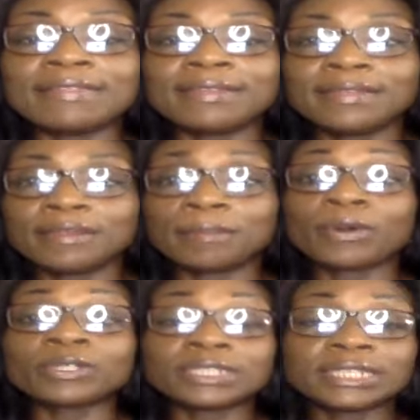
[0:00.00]
And they, the
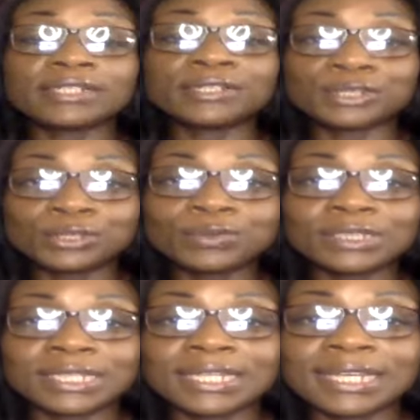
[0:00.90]
person that they're
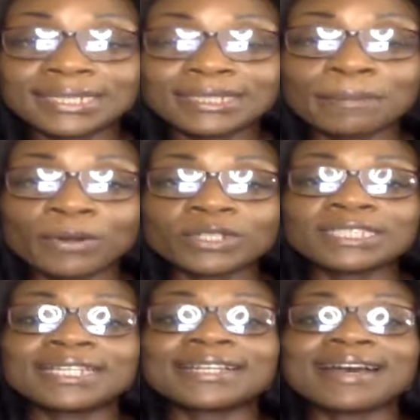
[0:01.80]
choosing is the
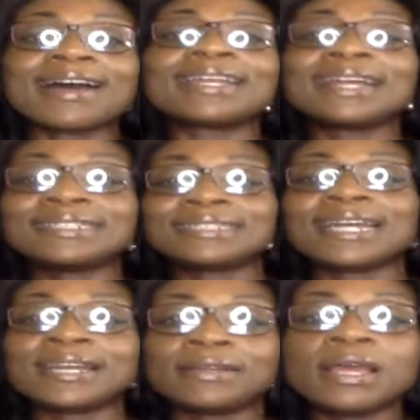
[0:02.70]
person that God
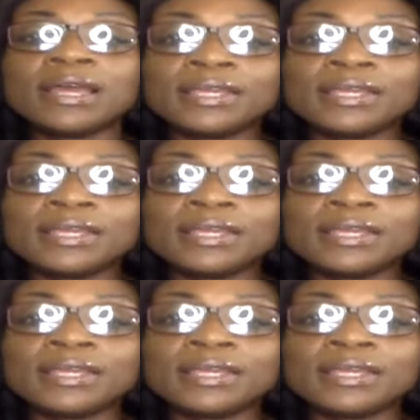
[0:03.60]
assigned.